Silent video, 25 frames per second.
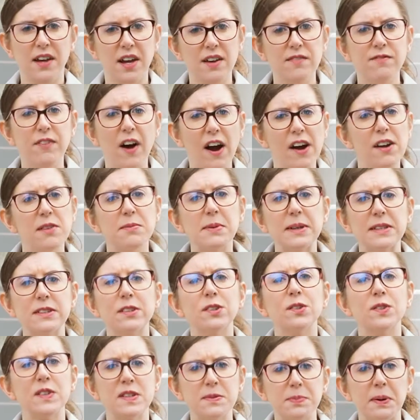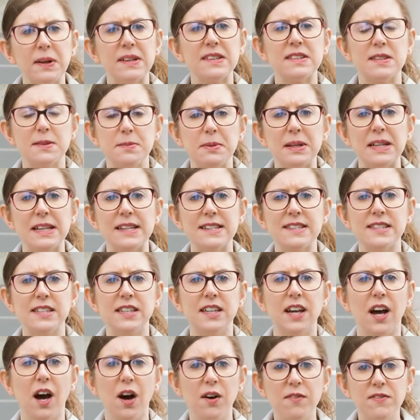The environmental
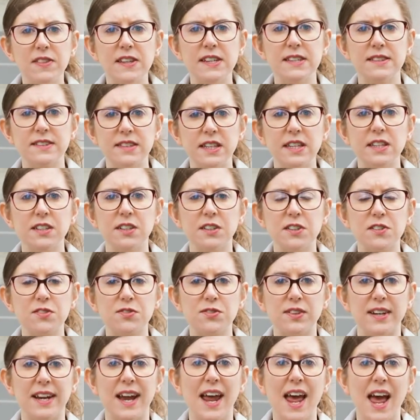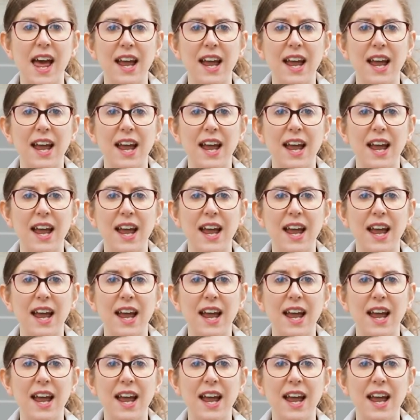responsibility of this industry